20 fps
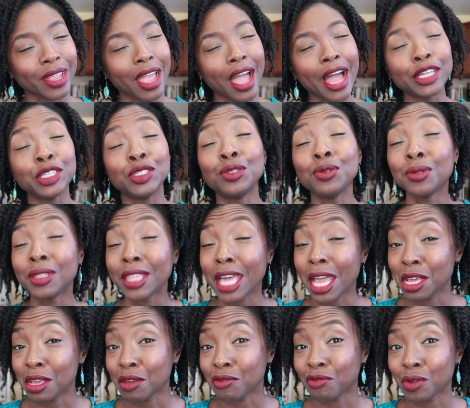I do
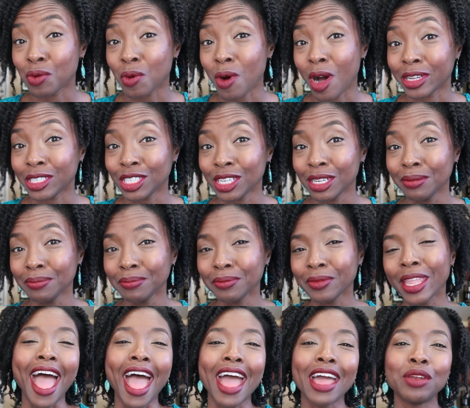thank you for watching,
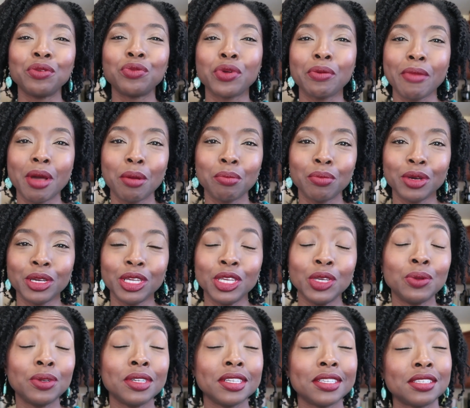and remember,
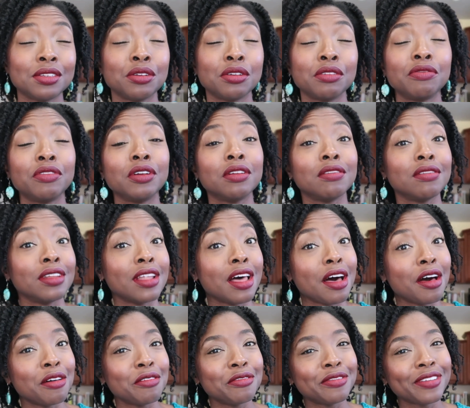you deserve
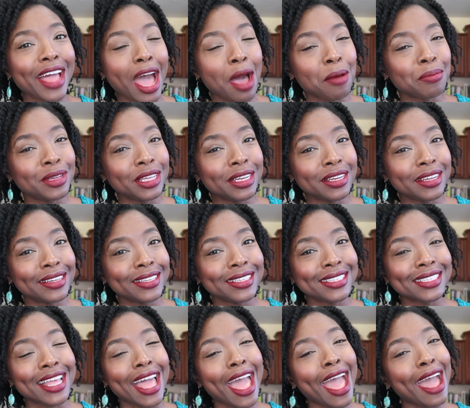love,
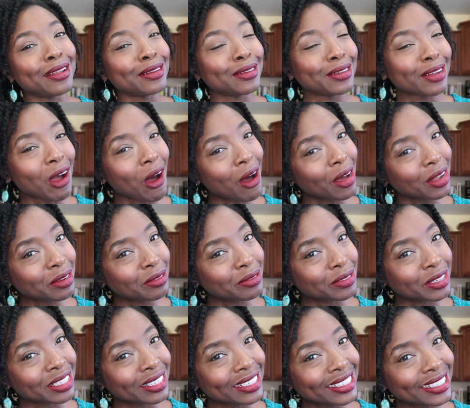happiness, and
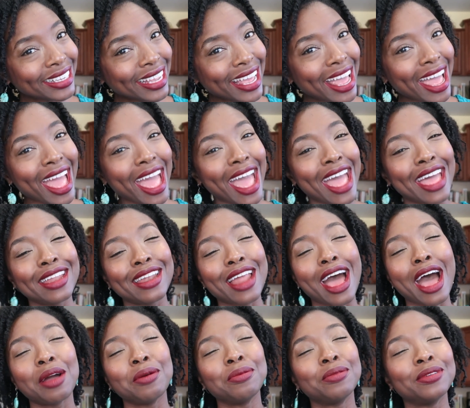Carnival, and
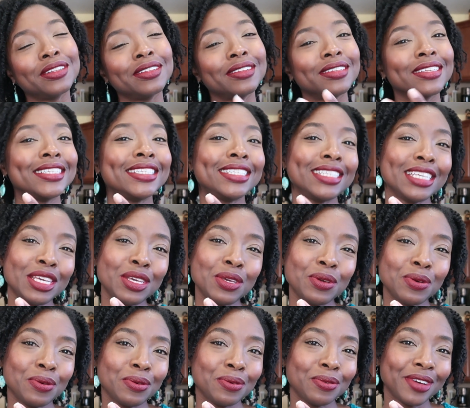I will see
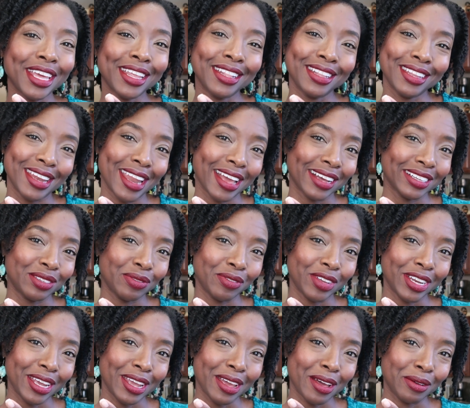you in the next
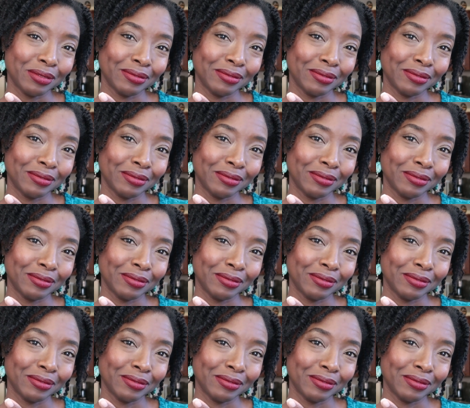video.